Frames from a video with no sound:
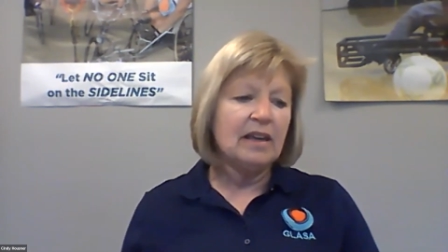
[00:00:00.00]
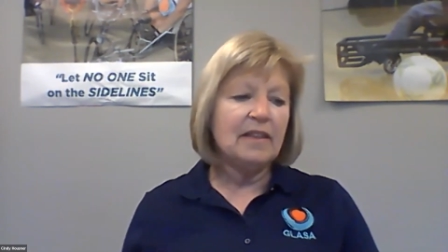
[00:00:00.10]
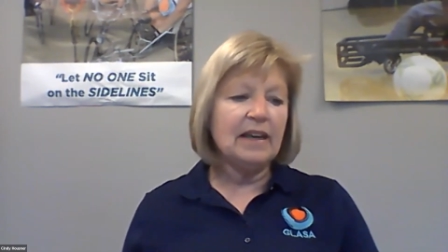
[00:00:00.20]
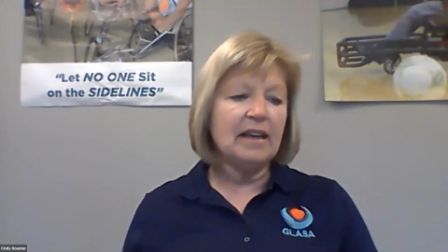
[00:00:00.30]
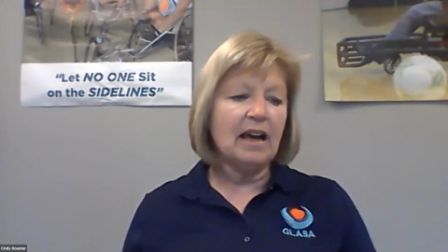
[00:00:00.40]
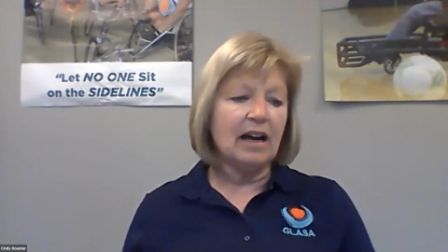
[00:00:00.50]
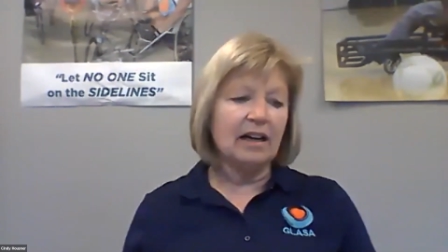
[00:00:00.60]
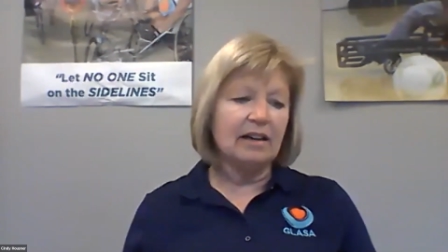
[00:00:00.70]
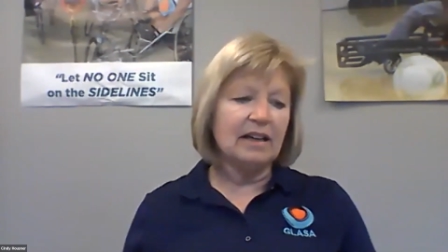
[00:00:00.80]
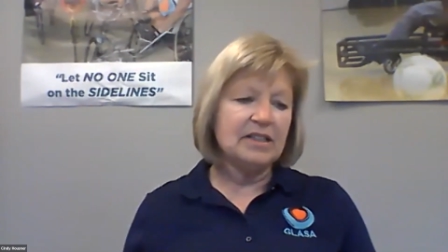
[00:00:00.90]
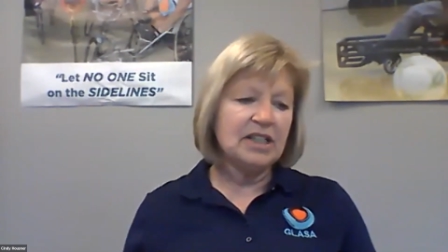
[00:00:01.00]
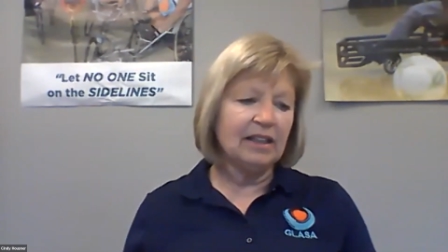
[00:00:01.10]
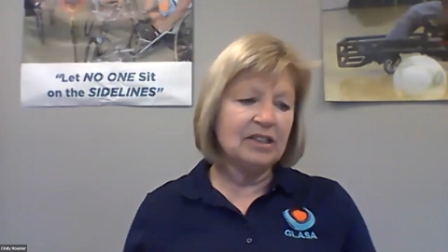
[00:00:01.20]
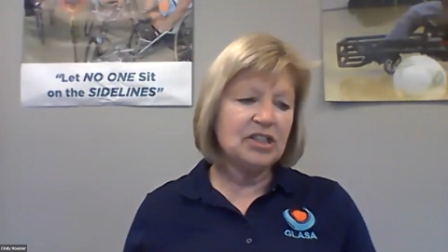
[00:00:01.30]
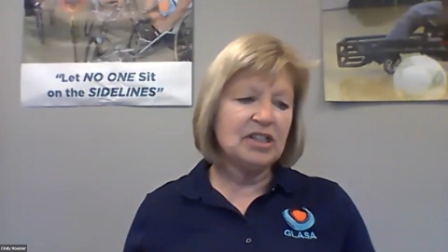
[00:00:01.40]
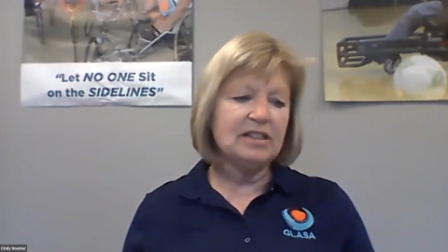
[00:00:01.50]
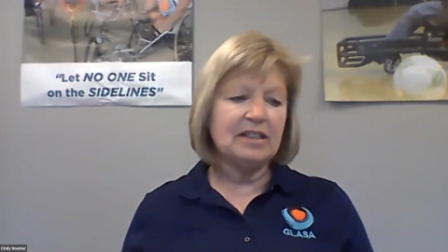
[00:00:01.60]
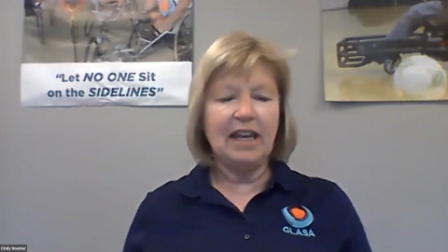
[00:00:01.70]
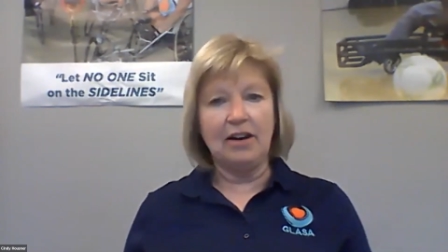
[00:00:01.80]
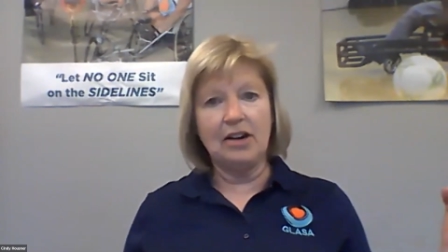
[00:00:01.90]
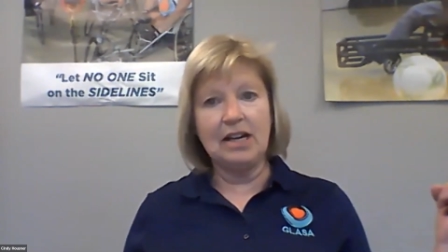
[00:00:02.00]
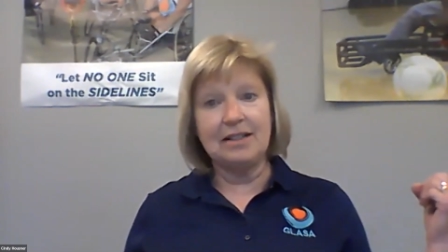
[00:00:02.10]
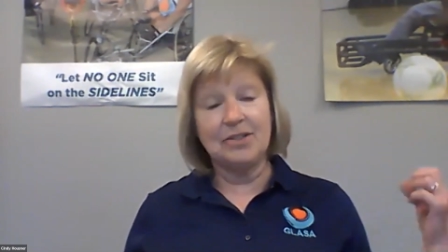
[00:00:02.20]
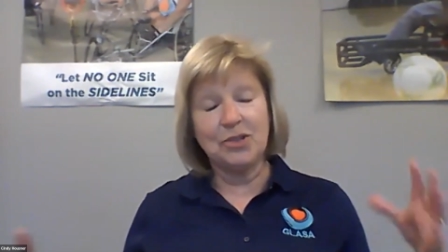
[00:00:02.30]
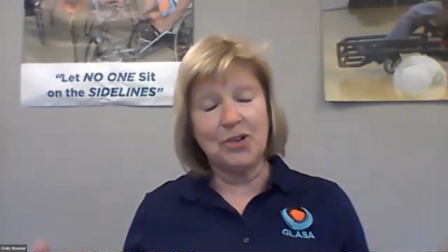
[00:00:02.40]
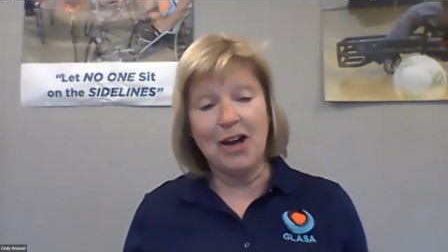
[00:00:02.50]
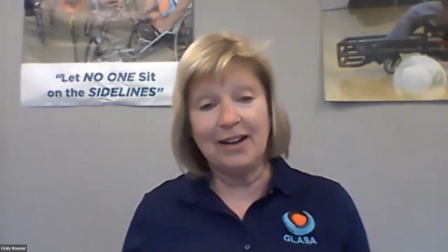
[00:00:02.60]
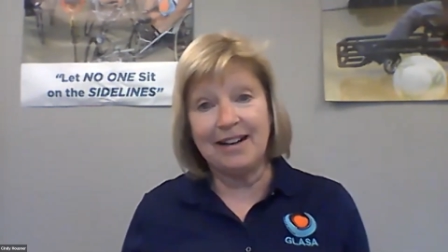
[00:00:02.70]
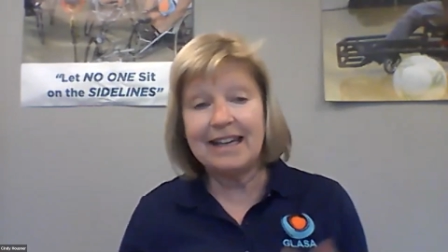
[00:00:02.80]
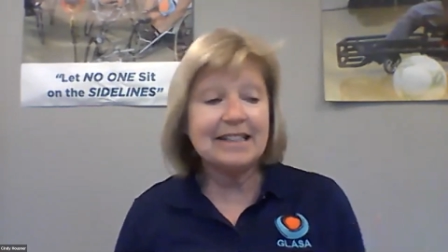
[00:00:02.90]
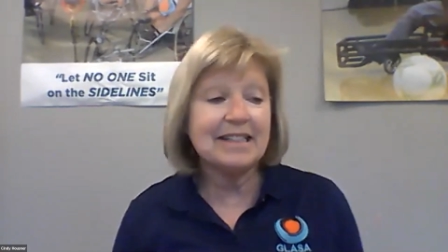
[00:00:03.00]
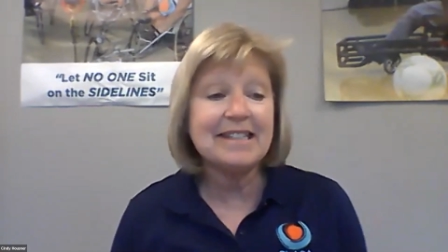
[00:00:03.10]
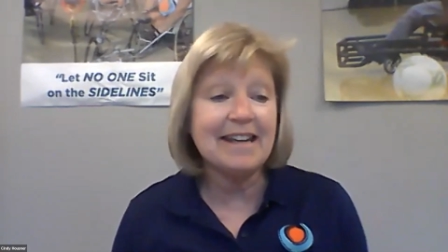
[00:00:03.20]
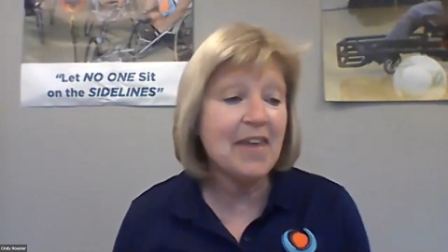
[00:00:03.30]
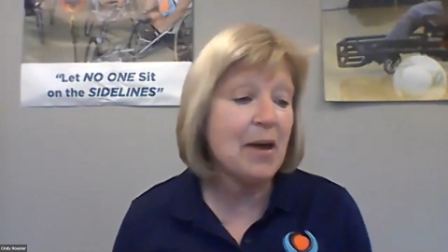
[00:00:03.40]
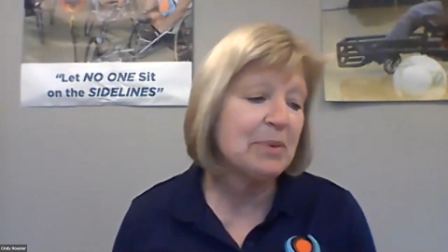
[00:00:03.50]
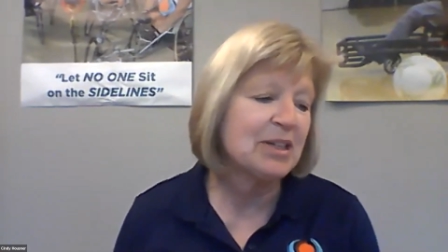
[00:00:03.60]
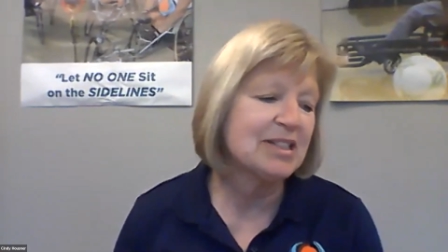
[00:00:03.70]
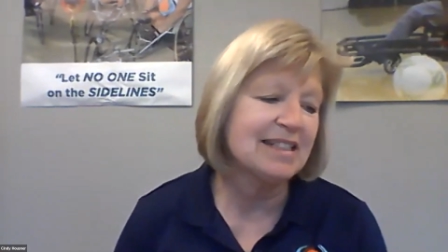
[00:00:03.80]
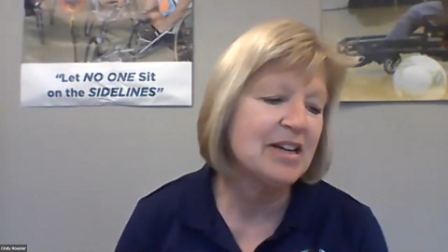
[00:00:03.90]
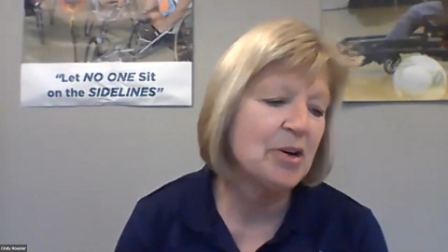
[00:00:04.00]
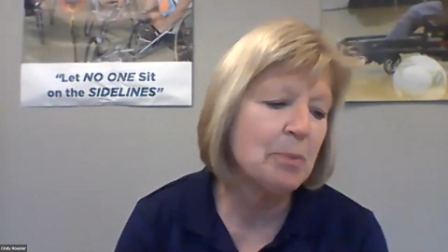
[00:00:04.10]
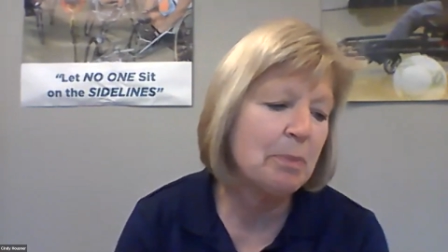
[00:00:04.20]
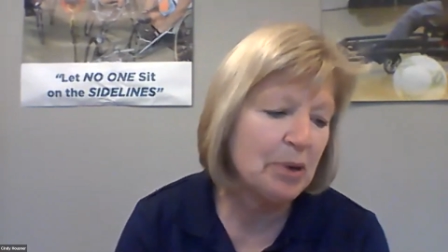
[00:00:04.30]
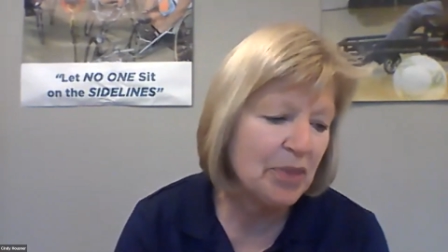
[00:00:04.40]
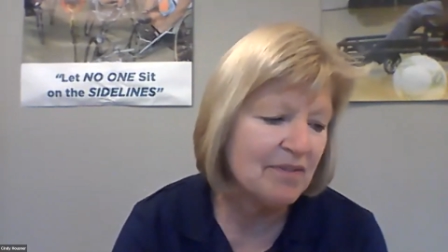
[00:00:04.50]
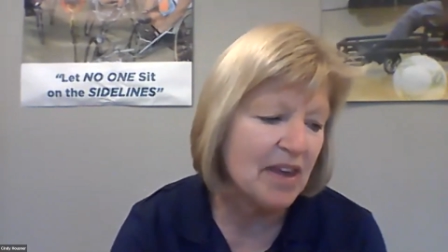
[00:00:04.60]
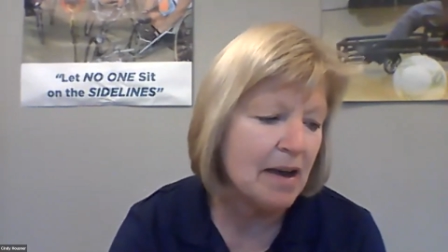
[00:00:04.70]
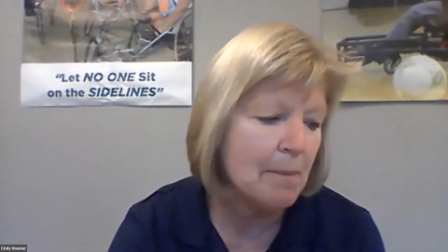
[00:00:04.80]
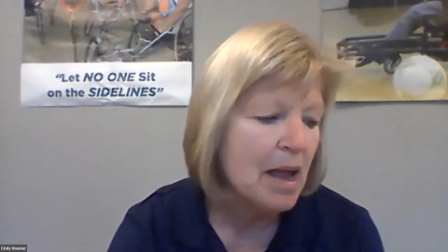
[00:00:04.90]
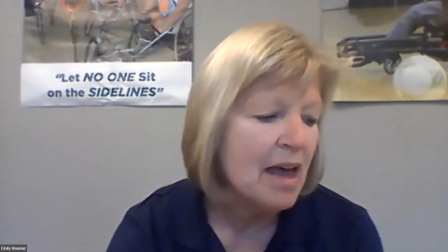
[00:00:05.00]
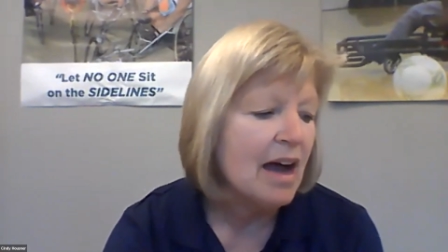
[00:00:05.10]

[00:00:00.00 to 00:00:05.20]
they are intelligent, caring, and strong, and I get to say that because I know both of them.